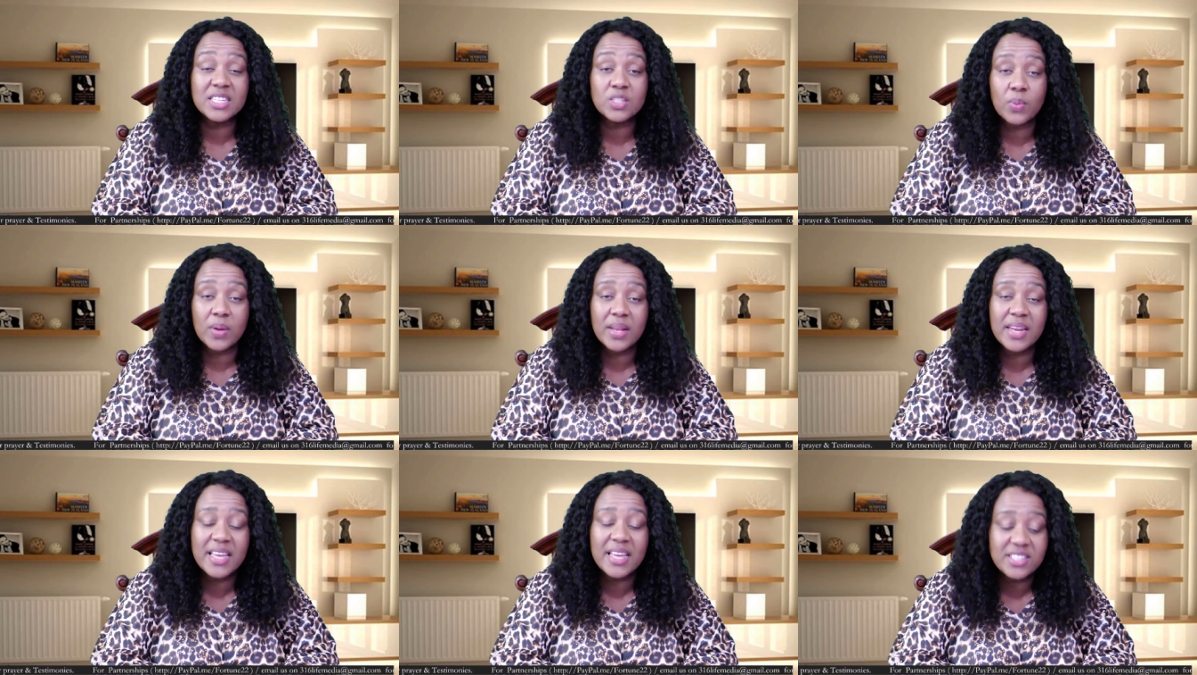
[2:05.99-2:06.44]

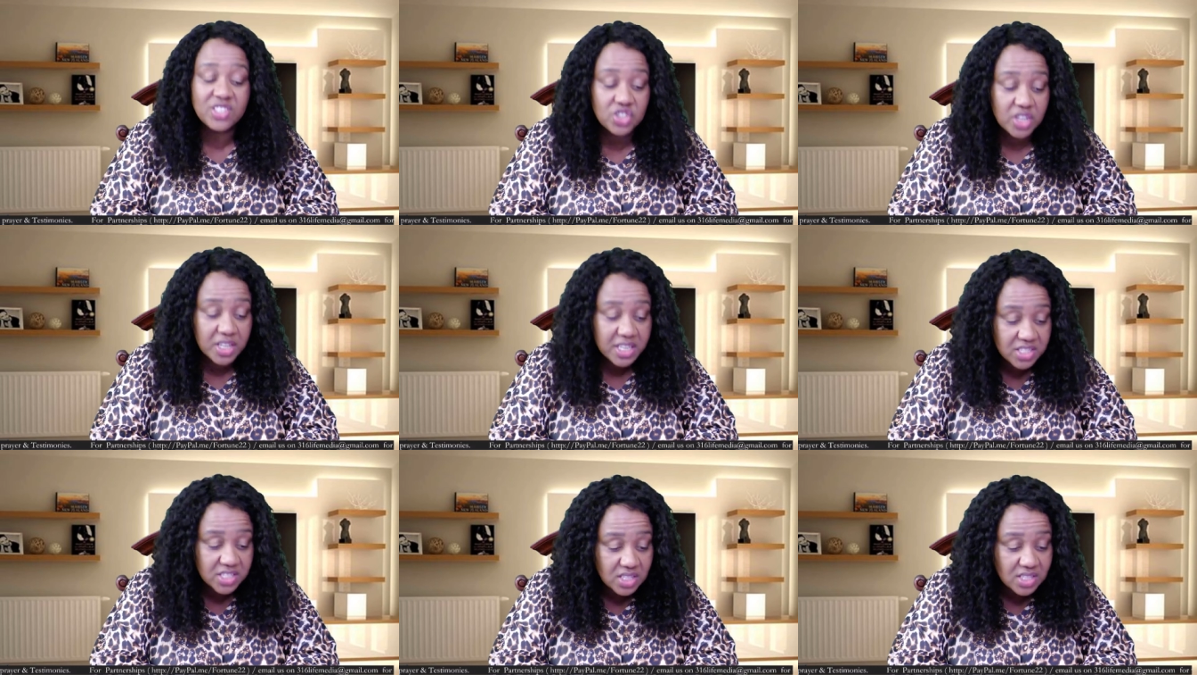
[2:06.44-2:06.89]
as well as
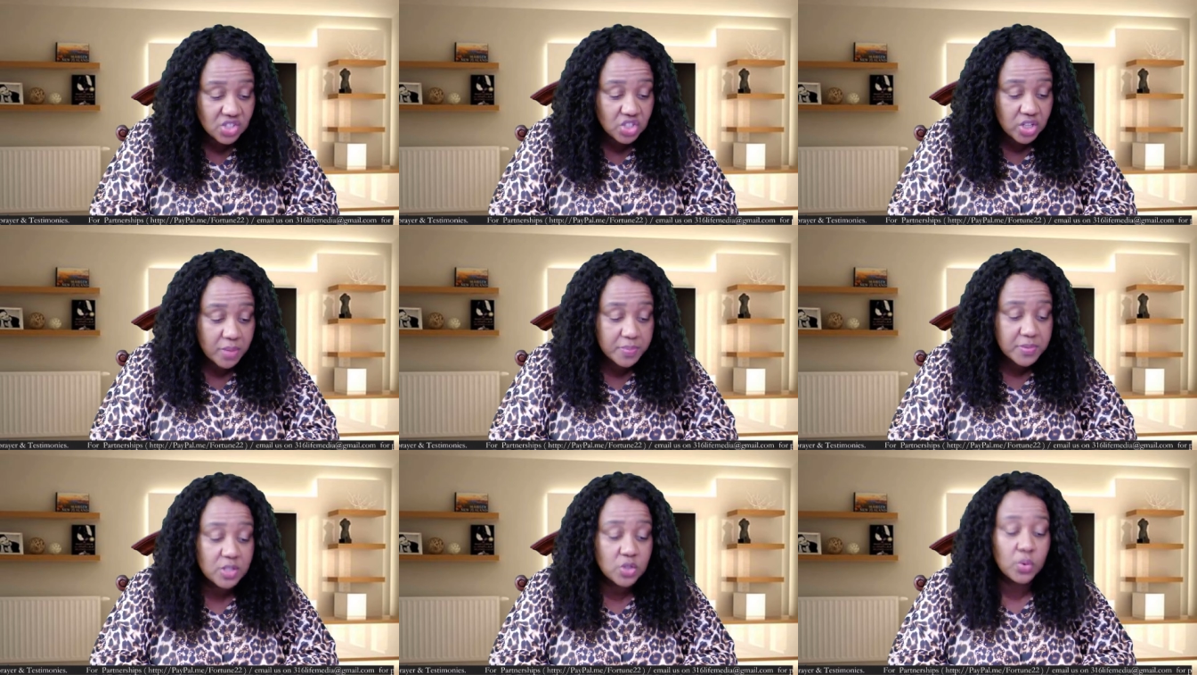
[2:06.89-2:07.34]
Genesis
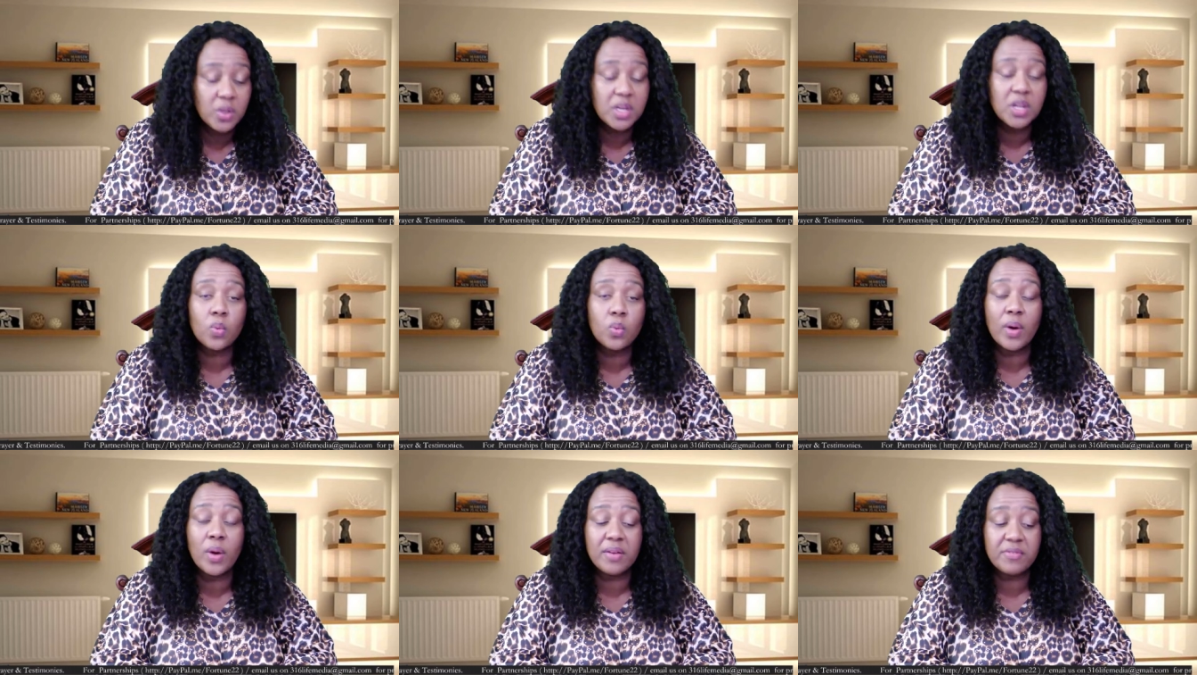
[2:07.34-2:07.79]
chapter
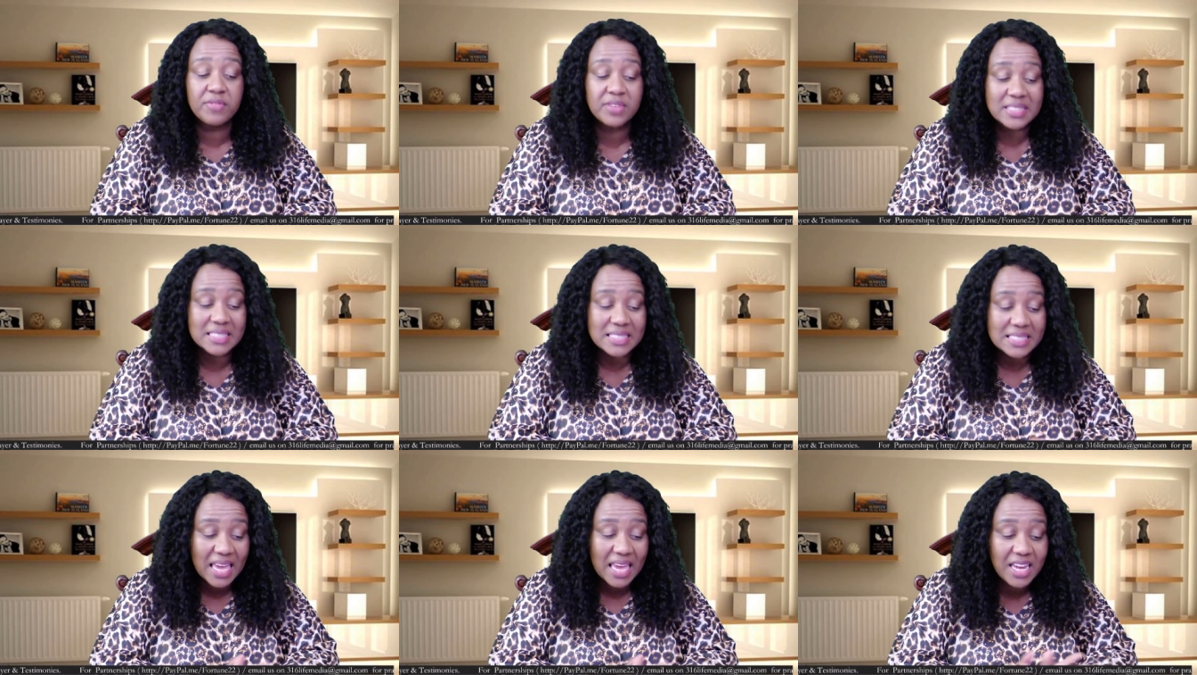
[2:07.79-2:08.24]
21,
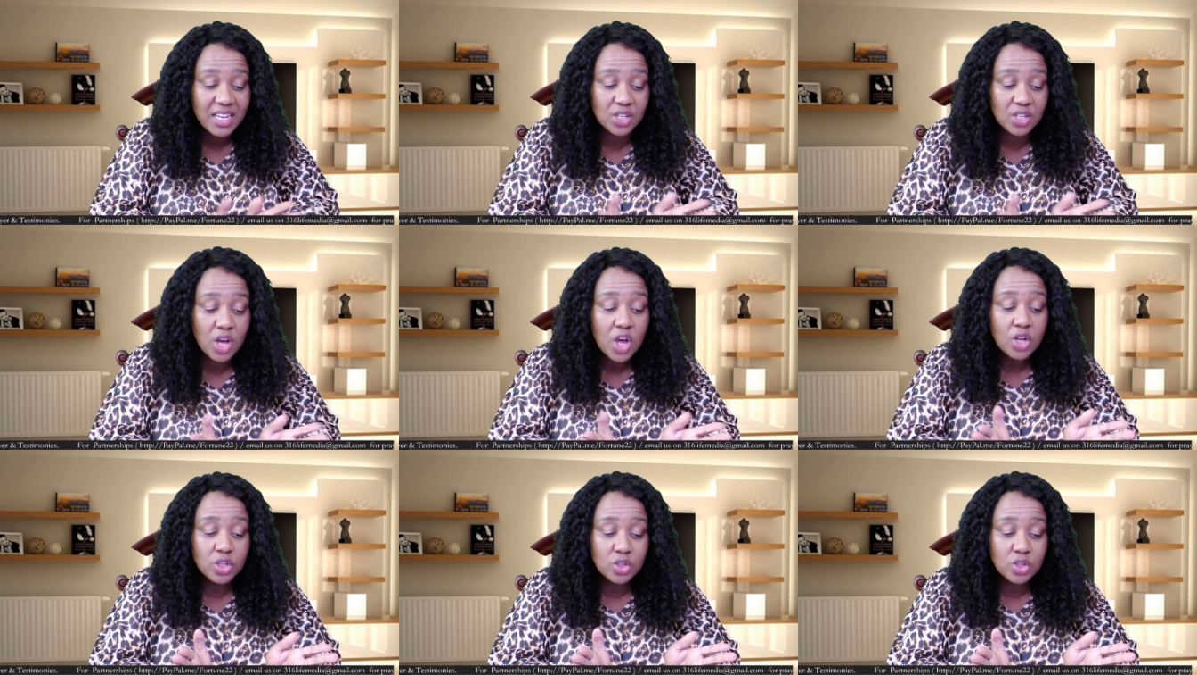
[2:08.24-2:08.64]
verses 8